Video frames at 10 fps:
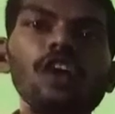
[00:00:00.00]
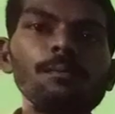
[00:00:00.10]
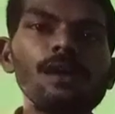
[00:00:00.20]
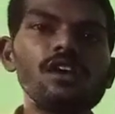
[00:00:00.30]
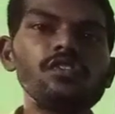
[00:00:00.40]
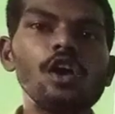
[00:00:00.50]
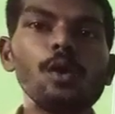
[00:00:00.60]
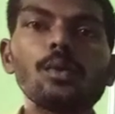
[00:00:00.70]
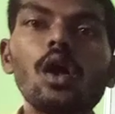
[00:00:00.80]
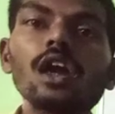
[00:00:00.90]
form of
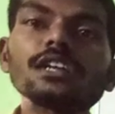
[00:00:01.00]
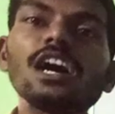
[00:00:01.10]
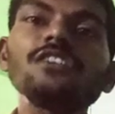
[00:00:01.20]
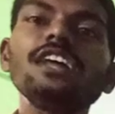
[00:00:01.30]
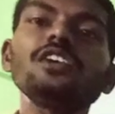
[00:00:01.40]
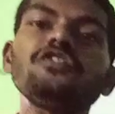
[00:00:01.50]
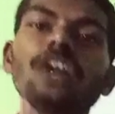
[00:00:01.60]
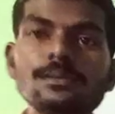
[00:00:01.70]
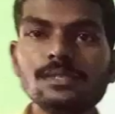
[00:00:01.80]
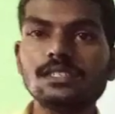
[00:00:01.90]
product of their
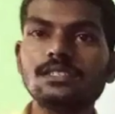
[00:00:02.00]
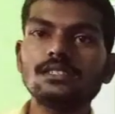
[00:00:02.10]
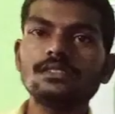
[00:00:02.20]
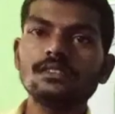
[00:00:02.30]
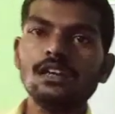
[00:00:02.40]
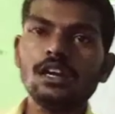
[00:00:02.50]
primes.